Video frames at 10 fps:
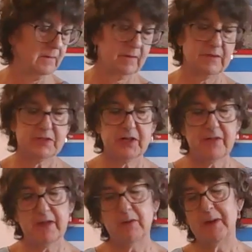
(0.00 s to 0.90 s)
Let's try it
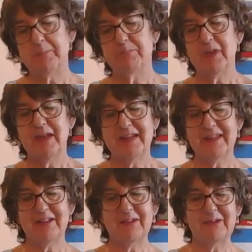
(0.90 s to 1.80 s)
that way.
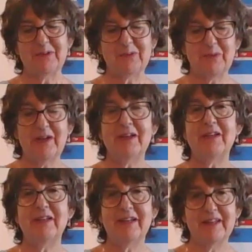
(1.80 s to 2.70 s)
Yellow,
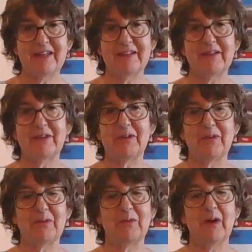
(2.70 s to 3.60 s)
red,
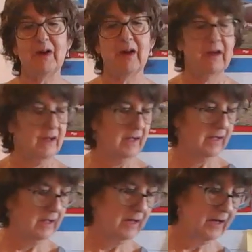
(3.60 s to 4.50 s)
yellow.
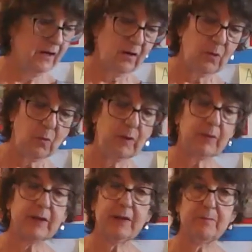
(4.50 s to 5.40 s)
What
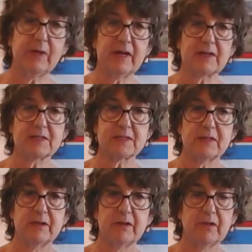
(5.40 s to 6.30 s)
would come next?
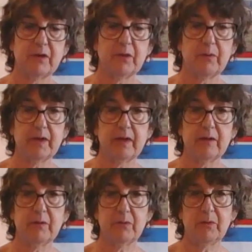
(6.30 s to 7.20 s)

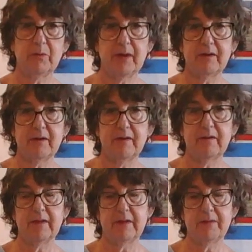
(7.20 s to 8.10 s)
Green or red?
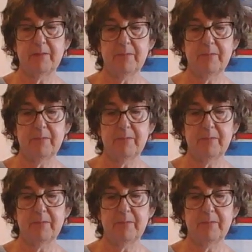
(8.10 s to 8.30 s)
And let them